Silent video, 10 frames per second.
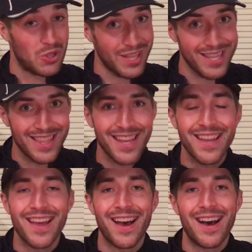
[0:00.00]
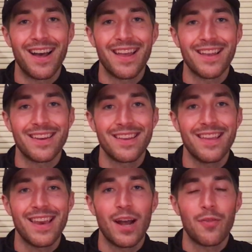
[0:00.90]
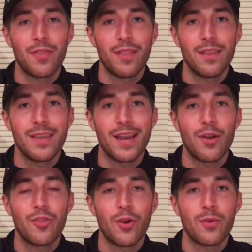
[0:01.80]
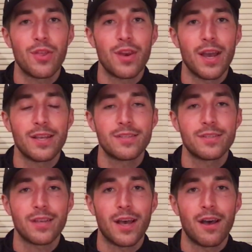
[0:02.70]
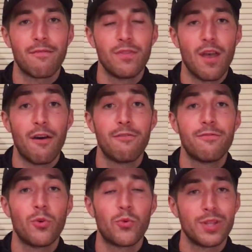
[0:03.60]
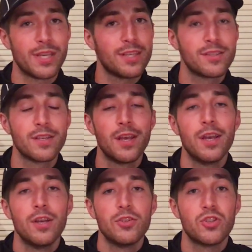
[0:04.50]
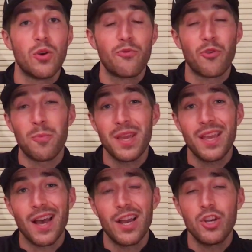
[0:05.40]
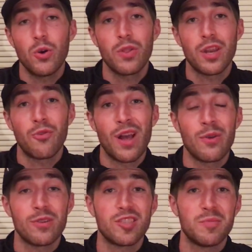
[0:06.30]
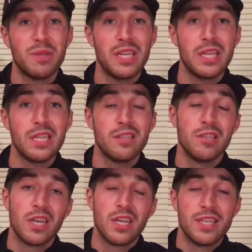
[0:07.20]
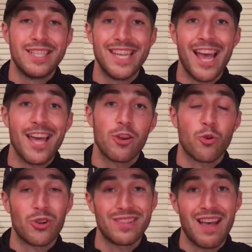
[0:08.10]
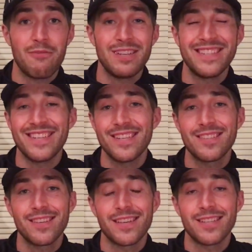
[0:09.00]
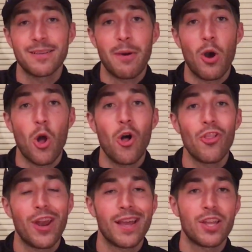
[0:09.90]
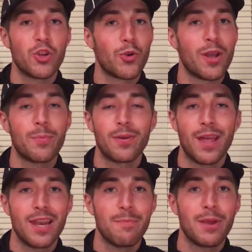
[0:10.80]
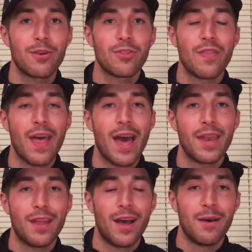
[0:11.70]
cleanly and get out there with a nice a full release. So for me, I know that around a speed 10 or 11 disc is about all that I can grip. Any bigger than that